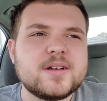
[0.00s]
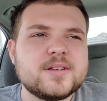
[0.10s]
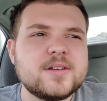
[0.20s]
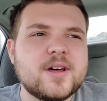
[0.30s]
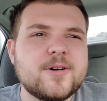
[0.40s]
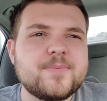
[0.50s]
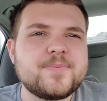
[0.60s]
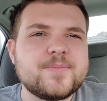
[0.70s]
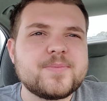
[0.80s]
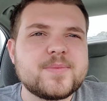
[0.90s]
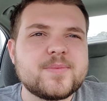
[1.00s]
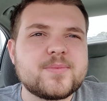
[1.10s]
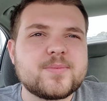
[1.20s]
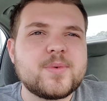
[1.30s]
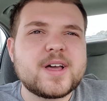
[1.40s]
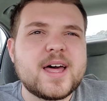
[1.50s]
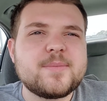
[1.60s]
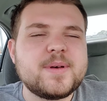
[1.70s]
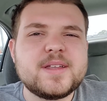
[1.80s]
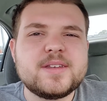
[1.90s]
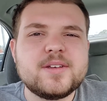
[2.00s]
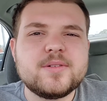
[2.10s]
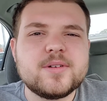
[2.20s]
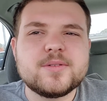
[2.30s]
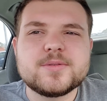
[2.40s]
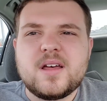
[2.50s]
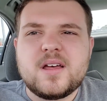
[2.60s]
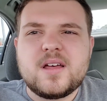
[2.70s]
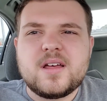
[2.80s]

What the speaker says: you know, what kind of pen do you use?"